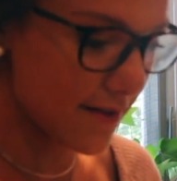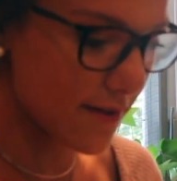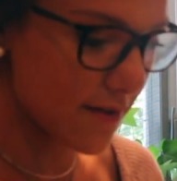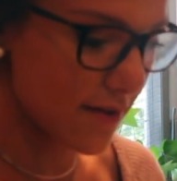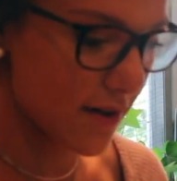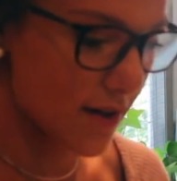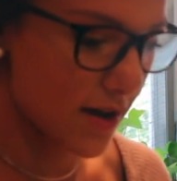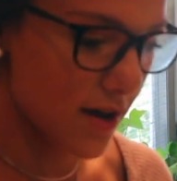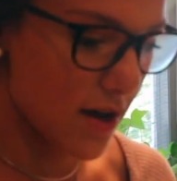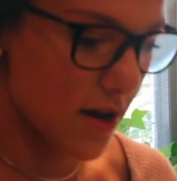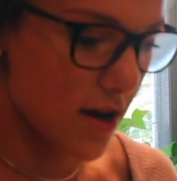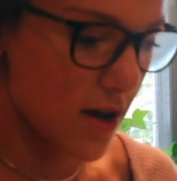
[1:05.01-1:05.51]

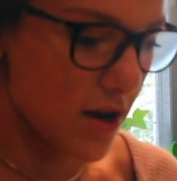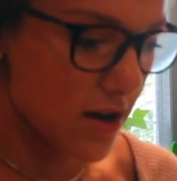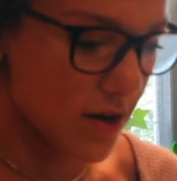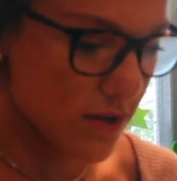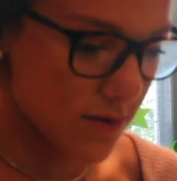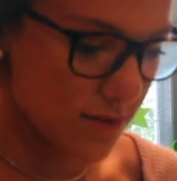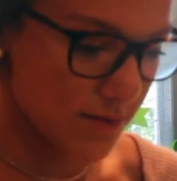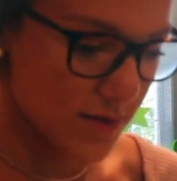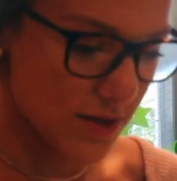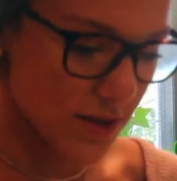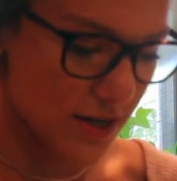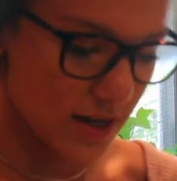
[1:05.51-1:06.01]

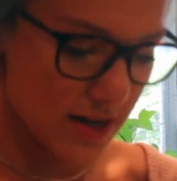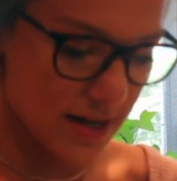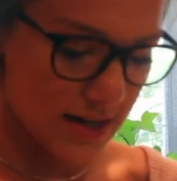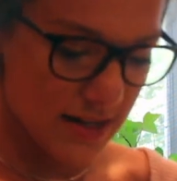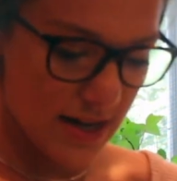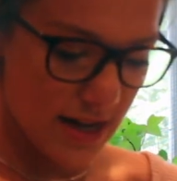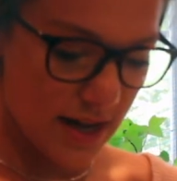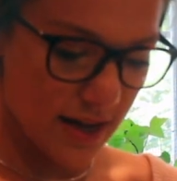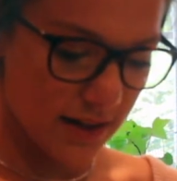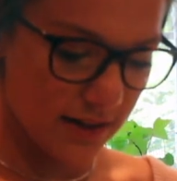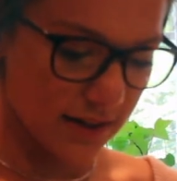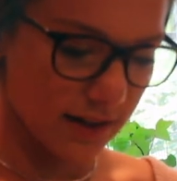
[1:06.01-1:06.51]
I'm just going to
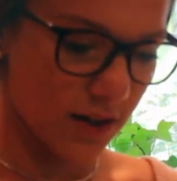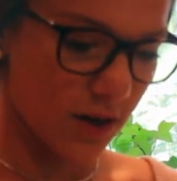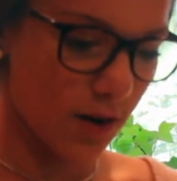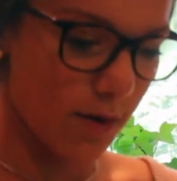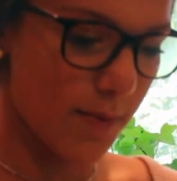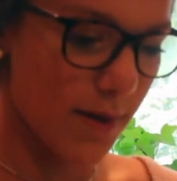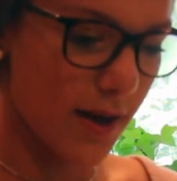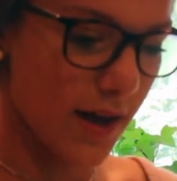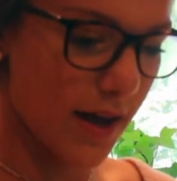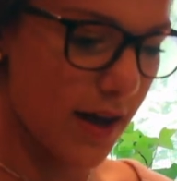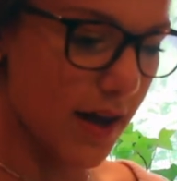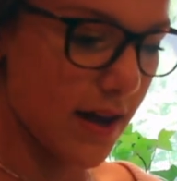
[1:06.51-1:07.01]
take a little
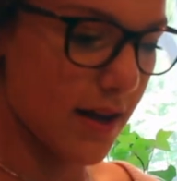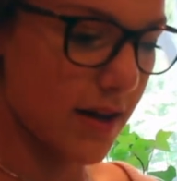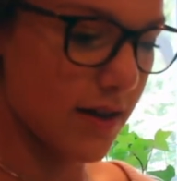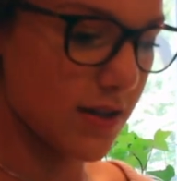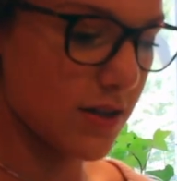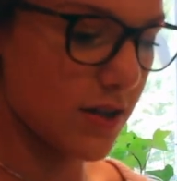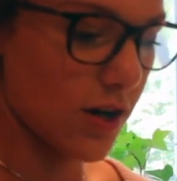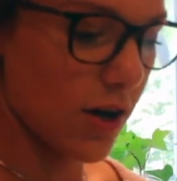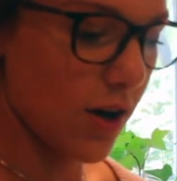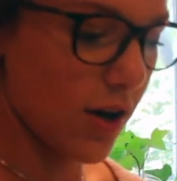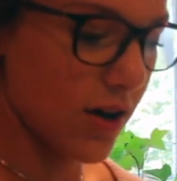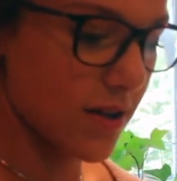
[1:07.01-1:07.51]
bit and
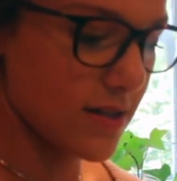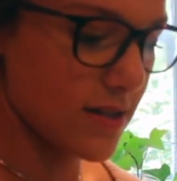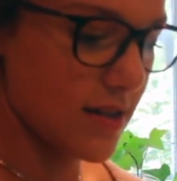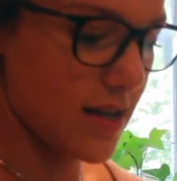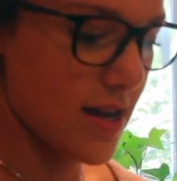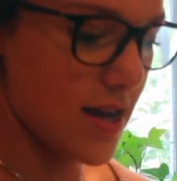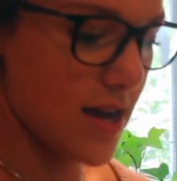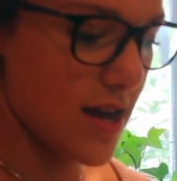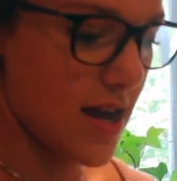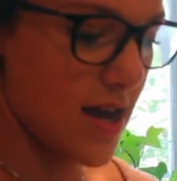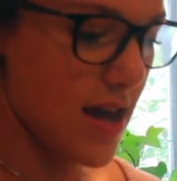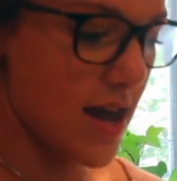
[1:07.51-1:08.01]
toss
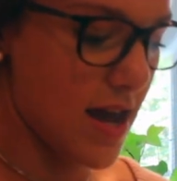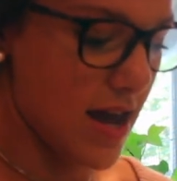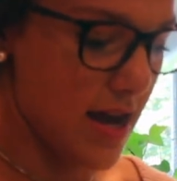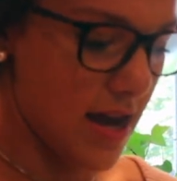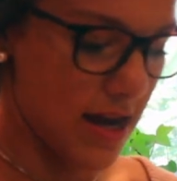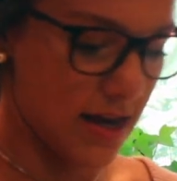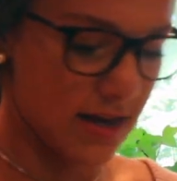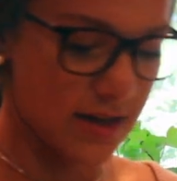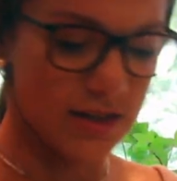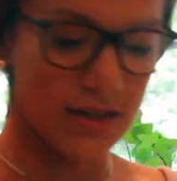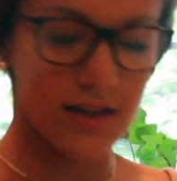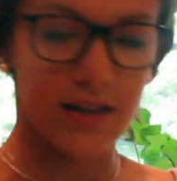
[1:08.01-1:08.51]
it
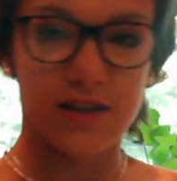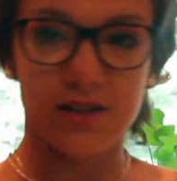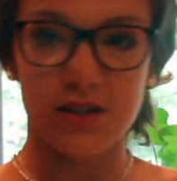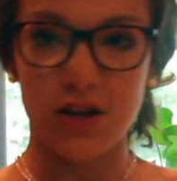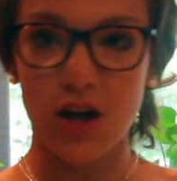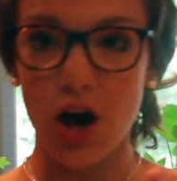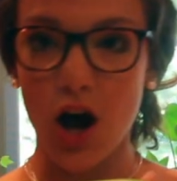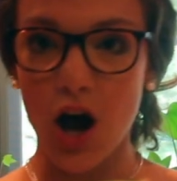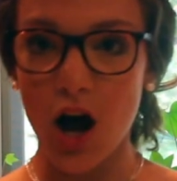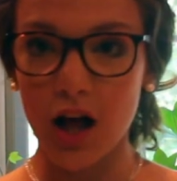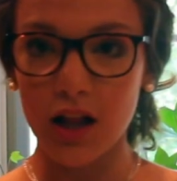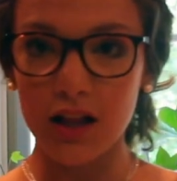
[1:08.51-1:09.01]
into this
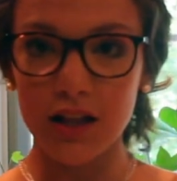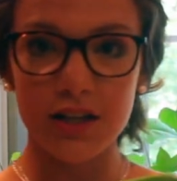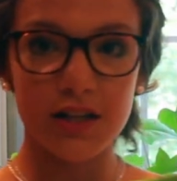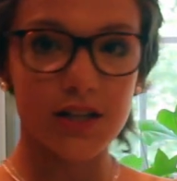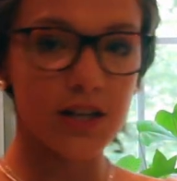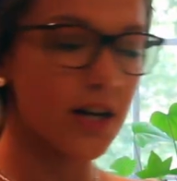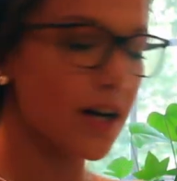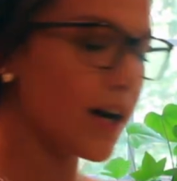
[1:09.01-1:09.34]
colander,